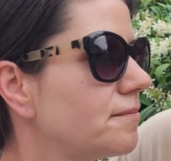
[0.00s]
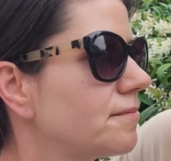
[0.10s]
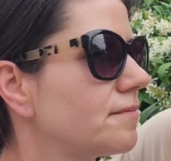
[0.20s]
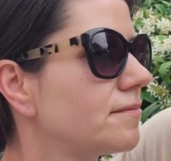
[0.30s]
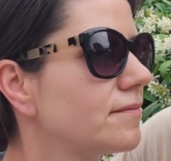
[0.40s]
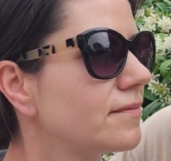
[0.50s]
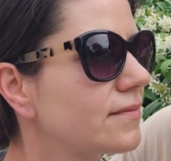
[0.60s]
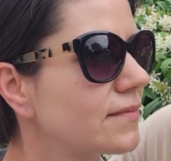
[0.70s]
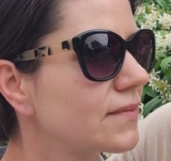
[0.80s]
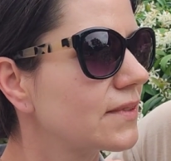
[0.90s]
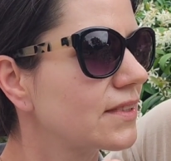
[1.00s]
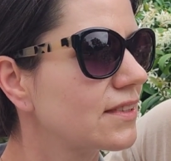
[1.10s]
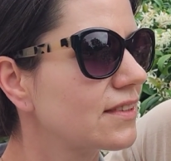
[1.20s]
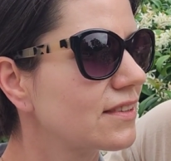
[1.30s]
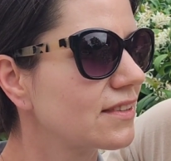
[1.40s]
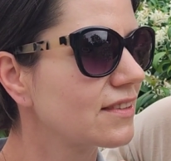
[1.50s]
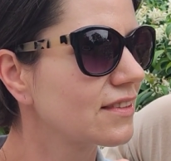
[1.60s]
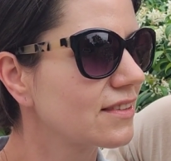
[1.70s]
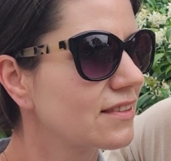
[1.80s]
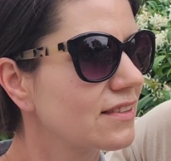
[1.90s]

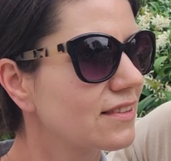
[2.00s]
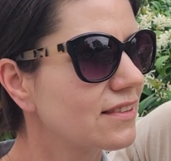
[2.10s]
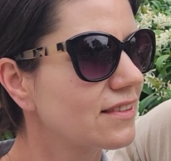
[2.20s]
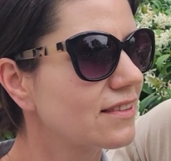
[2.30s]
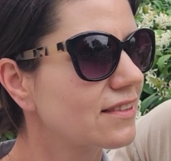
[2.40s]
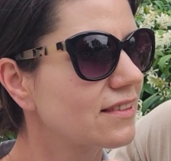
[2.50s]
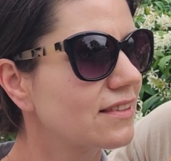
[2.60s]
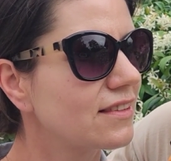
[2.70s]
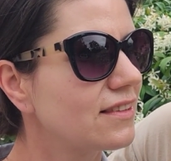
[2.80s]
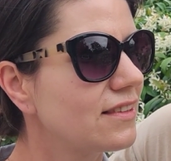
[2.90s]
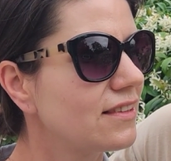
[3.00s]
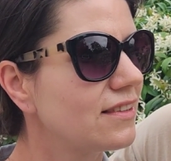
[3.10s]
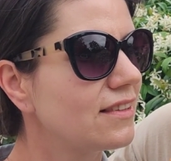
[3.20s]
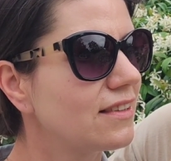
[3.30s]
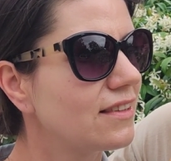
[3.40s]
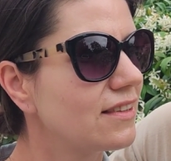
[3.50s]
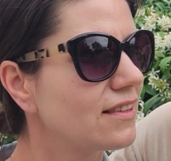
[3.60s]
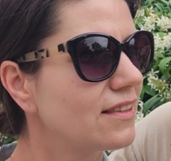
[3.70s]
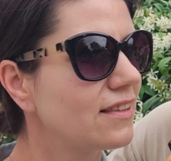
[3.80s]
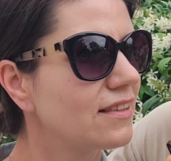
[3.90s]

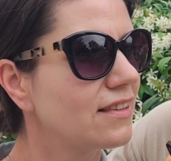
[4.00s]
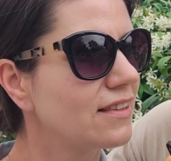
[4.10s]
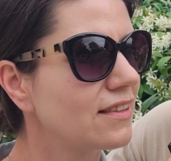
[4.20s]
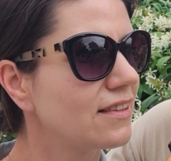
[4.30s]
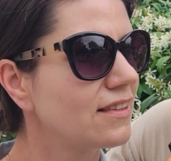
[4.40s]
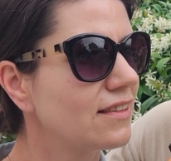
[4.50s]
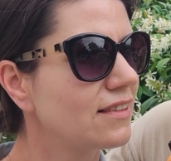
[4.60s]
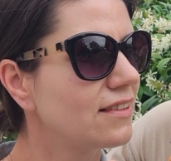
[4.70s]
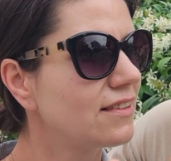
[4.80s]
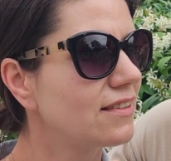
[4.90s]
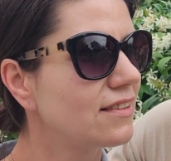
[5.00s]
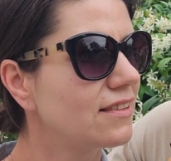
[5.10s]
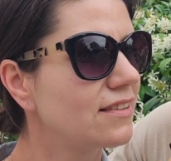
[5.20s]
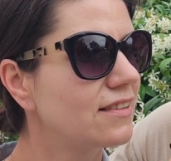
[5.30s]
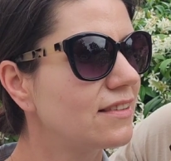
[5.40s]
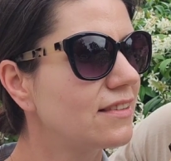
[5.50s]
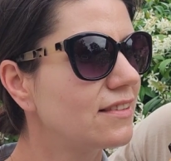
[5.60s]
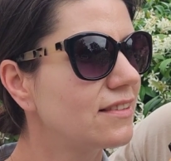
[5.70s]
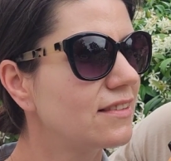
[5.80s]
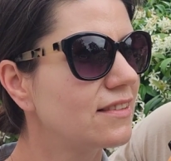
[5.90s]

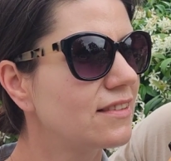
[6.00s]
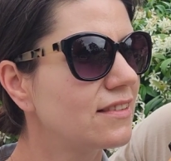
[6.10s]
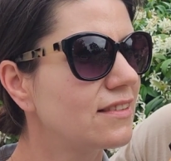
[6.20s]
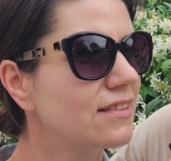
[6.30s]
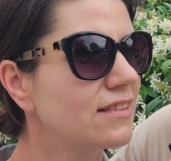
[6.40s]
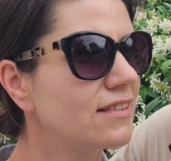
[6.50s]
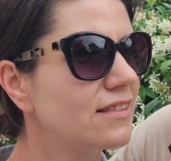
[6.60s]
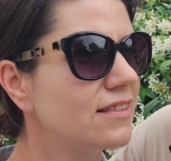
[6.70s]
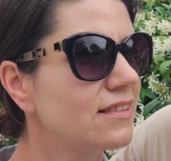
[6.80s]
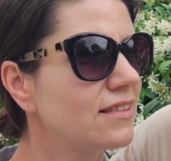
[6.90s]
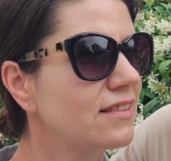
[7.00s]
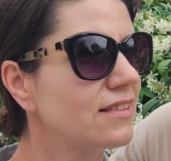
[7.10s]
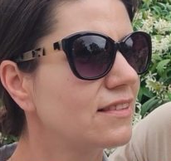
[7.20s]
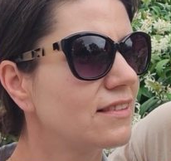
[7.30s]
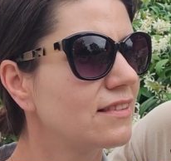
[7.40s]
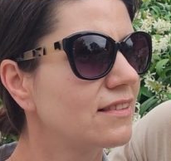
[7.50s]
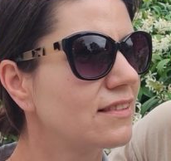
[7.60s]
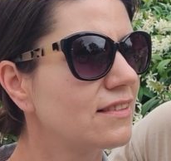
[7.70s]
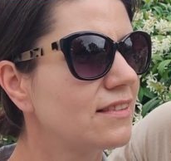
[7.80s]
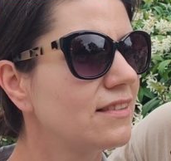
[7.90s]
(not speaking)